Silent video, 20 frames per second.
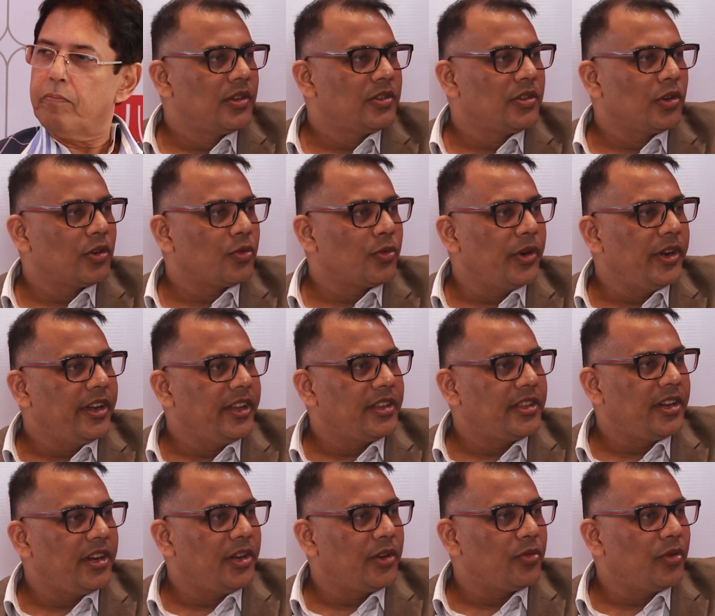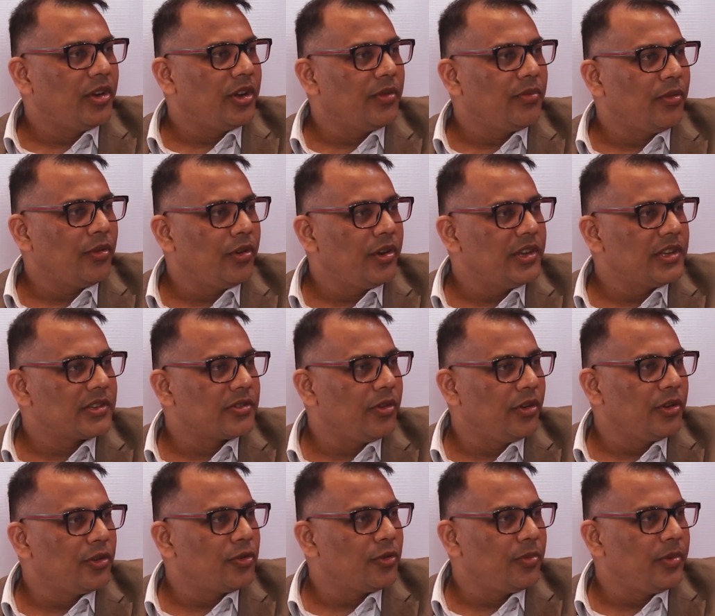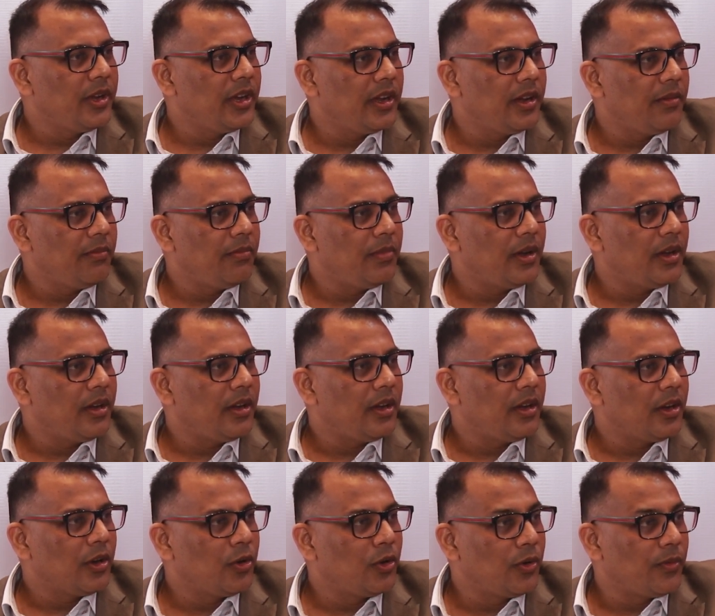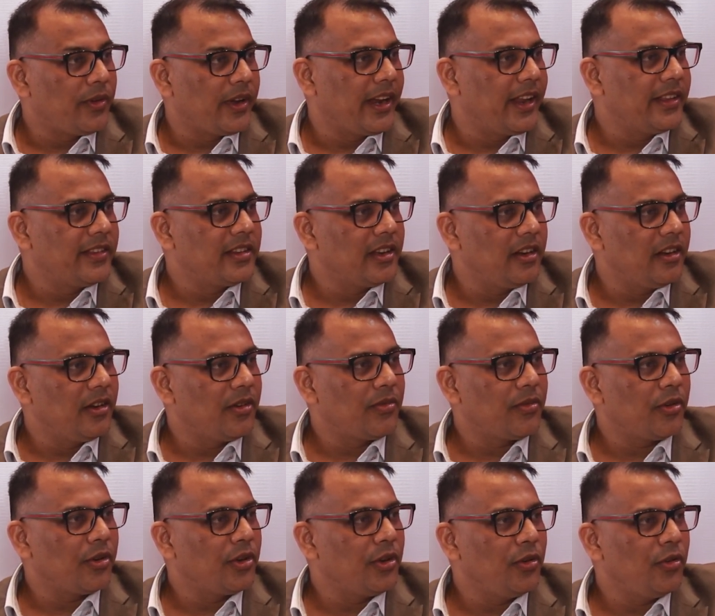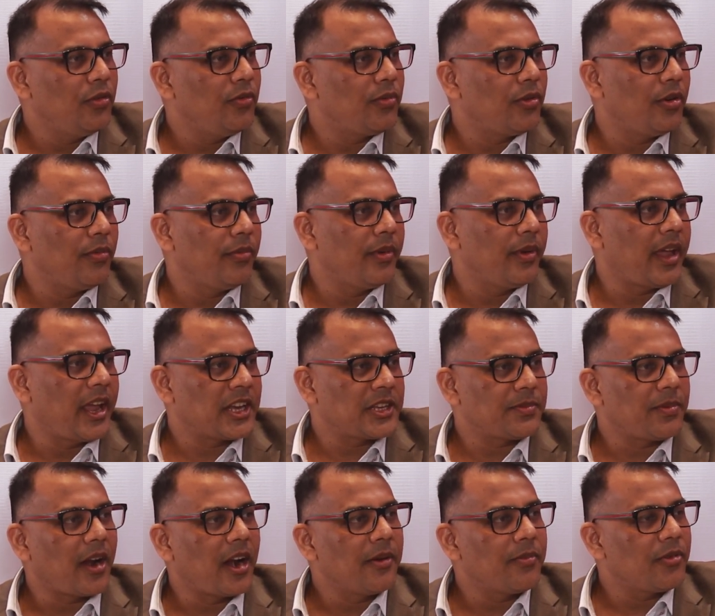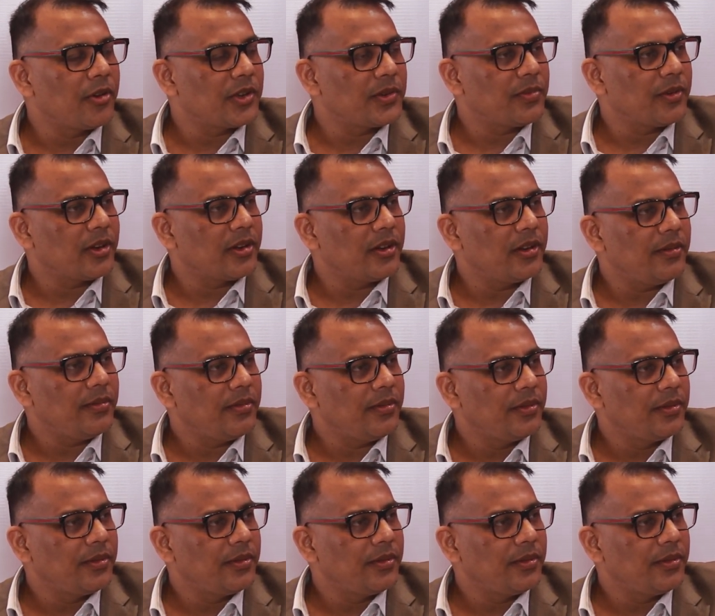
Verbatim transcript: So 23-24 is going to be a uh, good financial year for you from expand perspective?